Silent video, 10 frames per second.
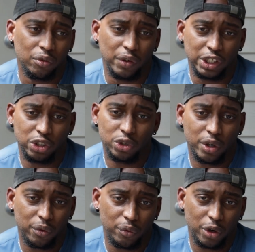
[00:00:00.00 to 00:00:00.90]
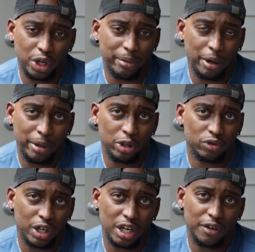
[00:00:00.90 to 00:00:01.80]
when you're worried about belt
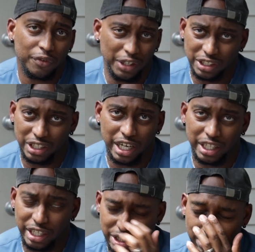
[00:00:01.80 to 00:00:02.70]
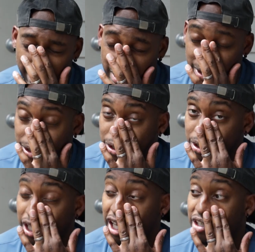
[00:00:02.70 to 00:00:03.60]
drive, it's a lot less maintenance.
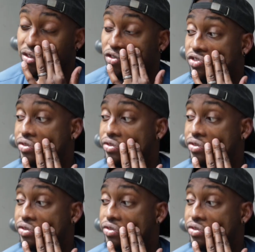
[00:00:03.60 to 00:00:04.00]
A lot of